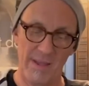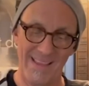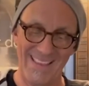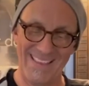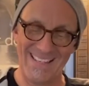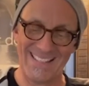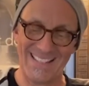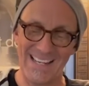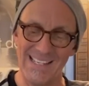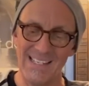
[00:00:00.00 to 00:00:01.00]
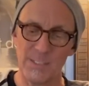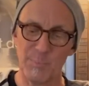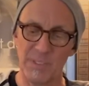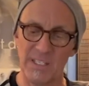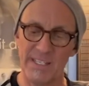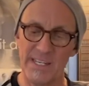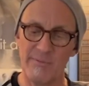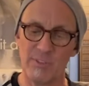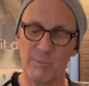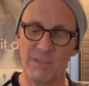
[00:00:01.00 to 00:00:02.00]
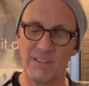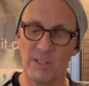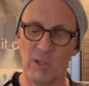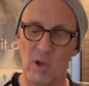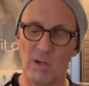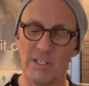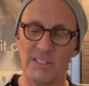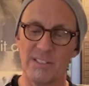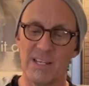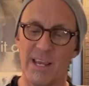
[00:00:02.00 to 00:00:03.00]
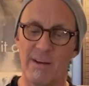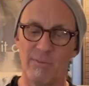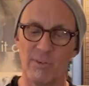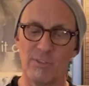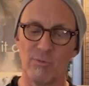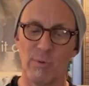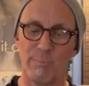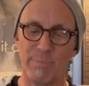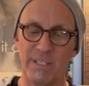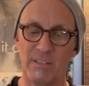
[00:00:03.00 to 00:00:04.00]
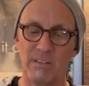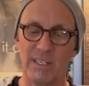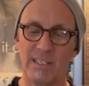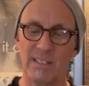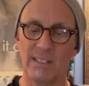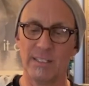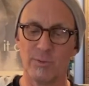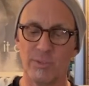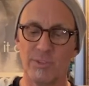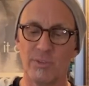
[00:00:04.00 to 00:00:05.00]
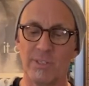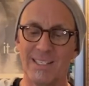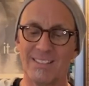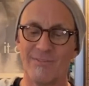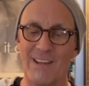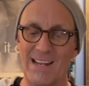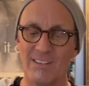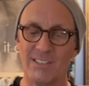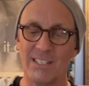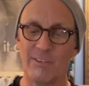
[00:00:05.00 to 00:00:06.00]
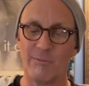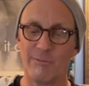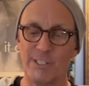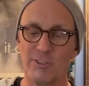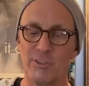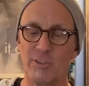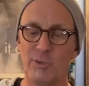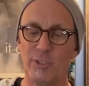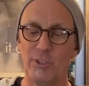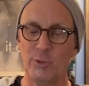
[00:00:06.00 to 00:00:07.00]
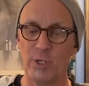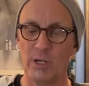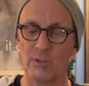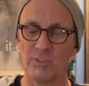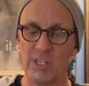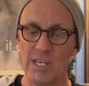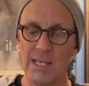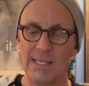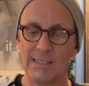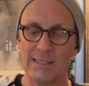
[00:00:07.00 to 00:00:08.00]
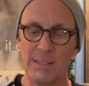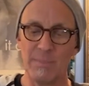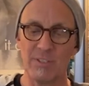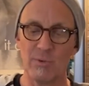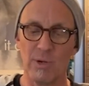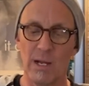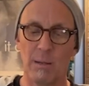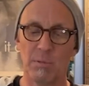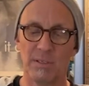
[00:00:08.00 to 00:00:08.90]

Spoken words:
The sentence believed to be the longest ever to appear in literature is found in Victor Hugo's Les Miserables.